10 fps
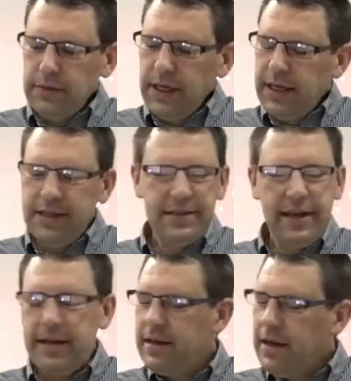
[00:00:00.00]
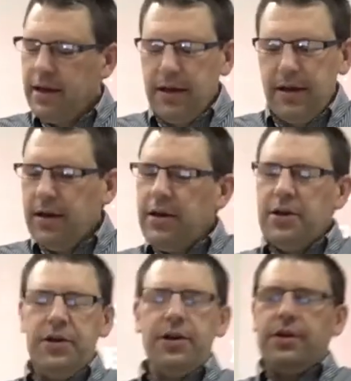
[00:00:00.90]
He's saying,
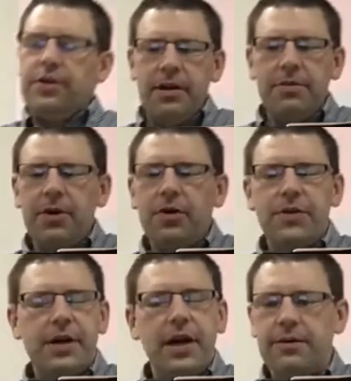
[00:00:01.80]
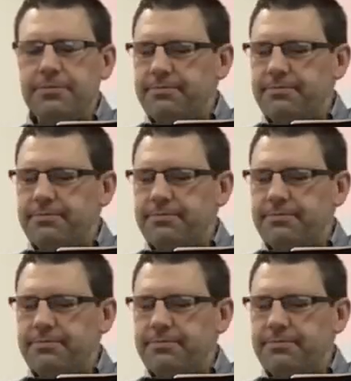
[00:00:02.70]
You're, you're going to be overcome